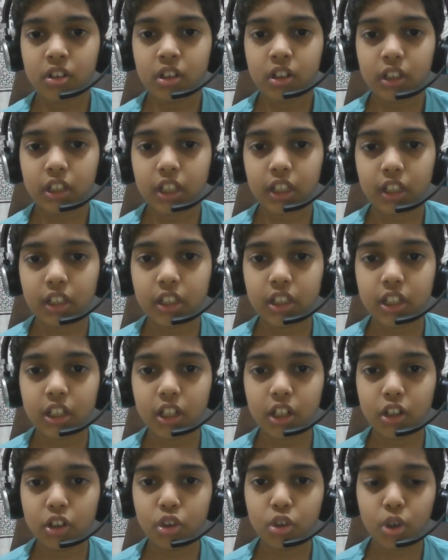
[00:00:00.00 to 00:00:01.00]
King
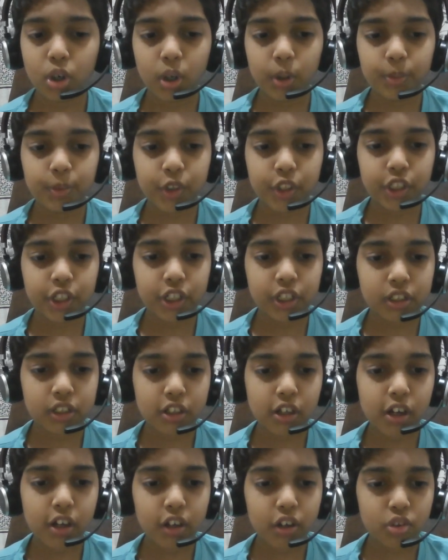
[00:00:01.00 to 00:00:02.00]
E8 drops an
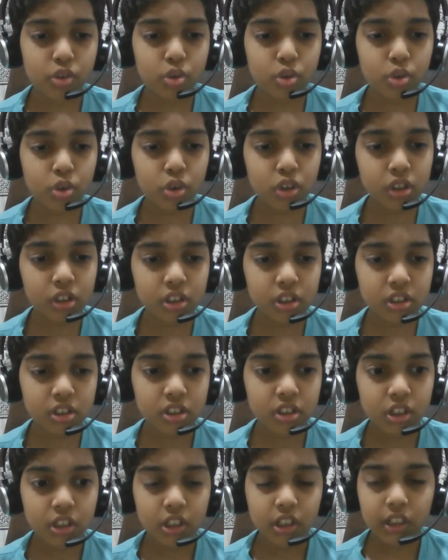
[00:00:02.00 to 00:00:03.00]
entire rook.
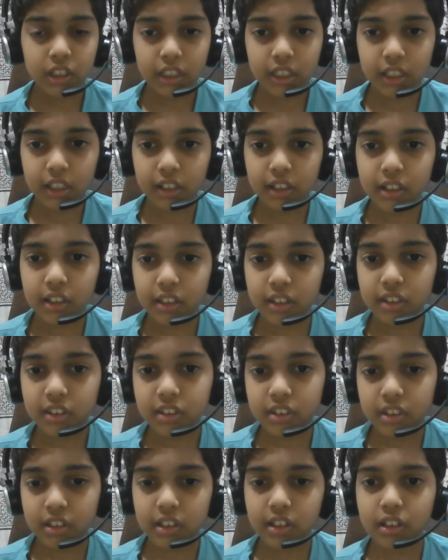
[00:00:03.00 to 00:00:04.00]
King
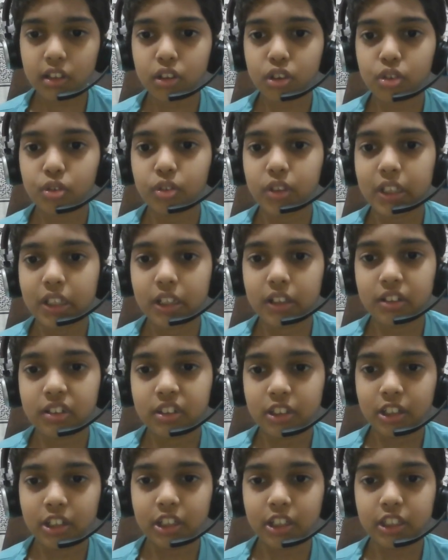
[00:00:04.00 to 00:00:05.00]
E6, Queen
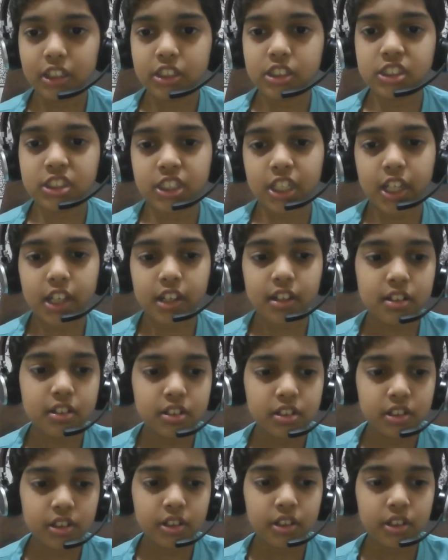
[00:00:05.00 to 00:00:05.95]
S3 check.